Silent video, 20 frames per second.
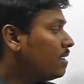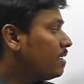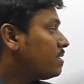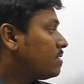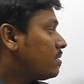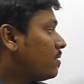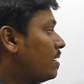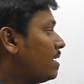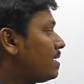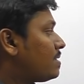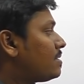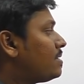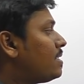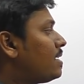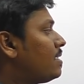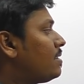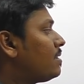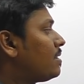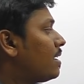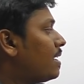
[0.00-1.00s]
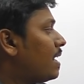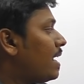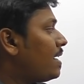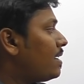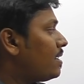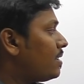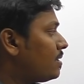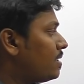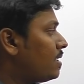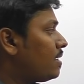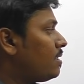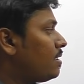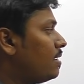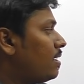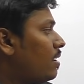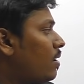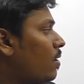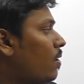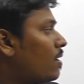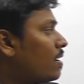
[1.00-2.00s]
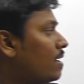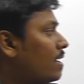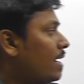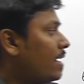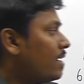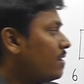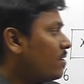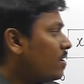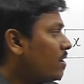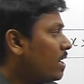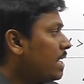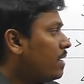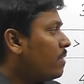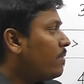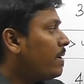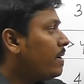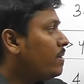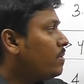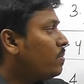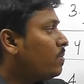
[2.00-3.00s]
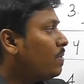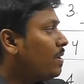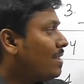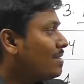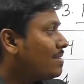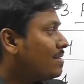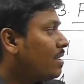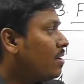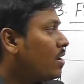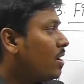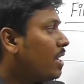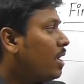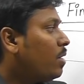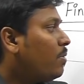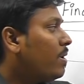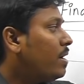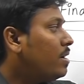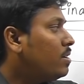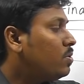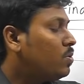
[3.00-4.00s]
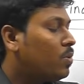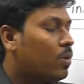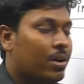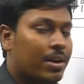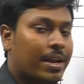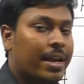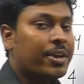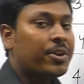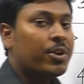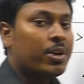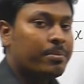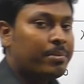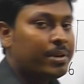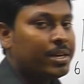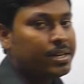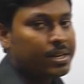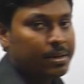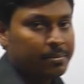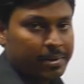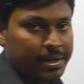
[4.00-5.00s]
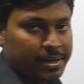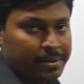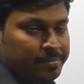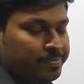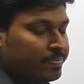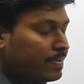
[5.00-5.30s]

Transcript: So less than, greater than, or greater than or equal to, less than or equal to, or cannot be determined.